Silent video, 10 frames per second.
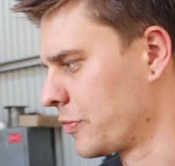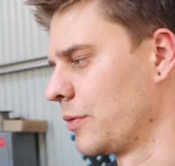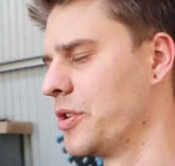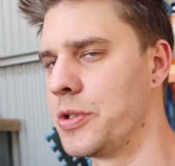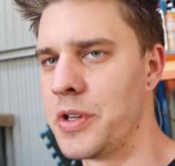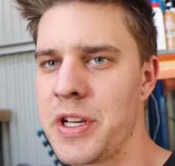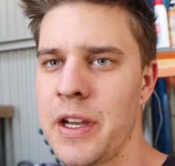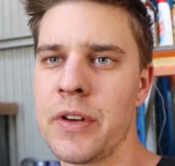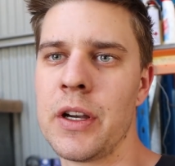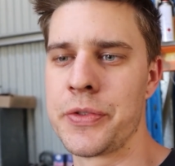Whereas your
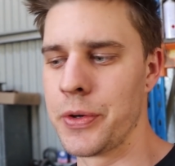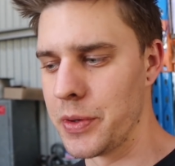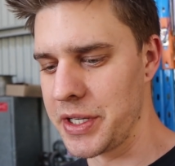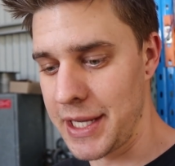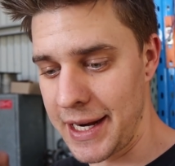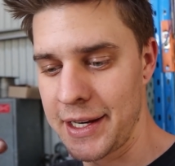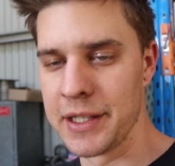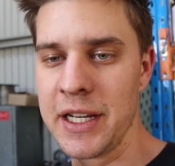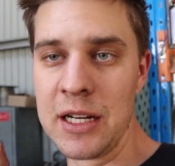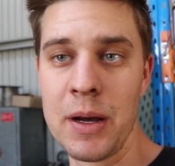intake valves are always getting
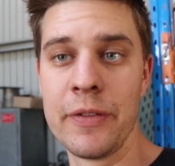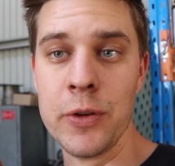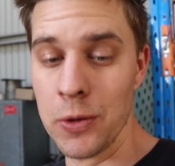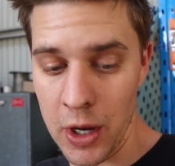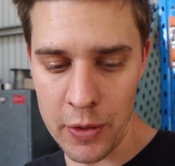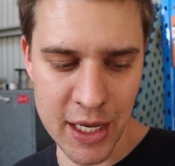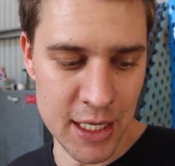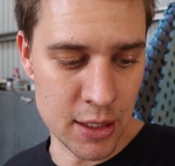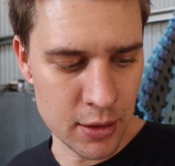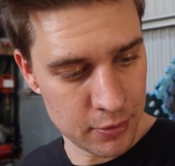cleaned by fuel going
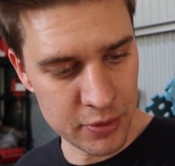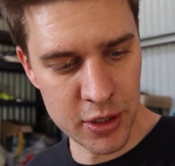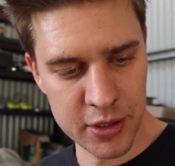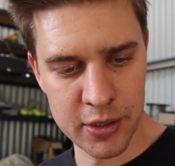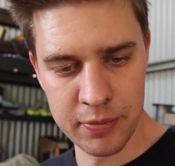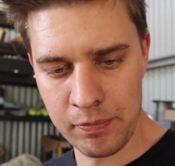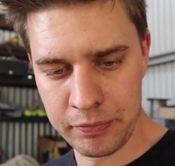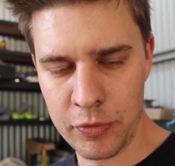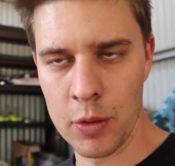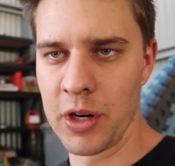in, which is
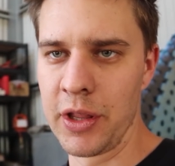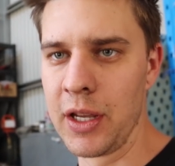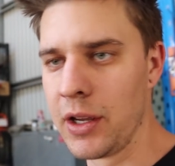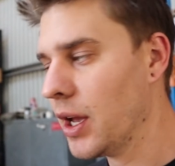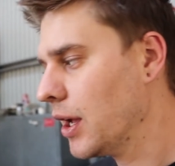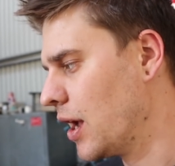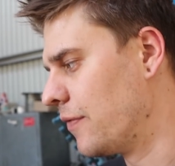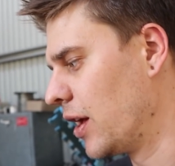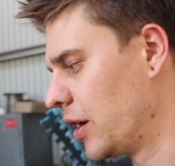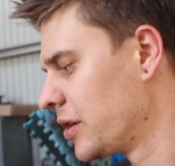one of the
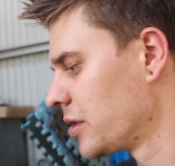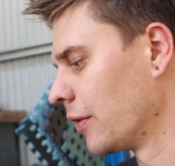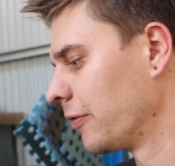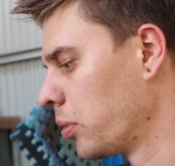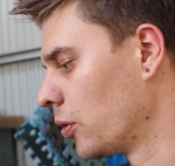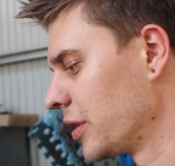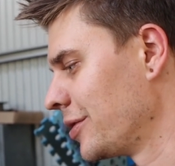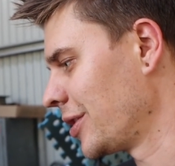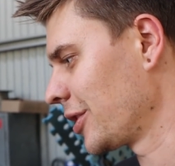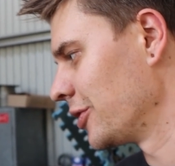advantages of port
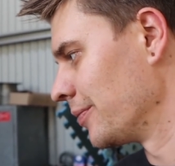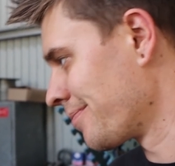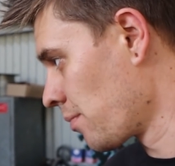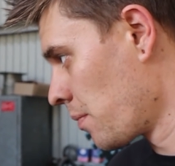injection.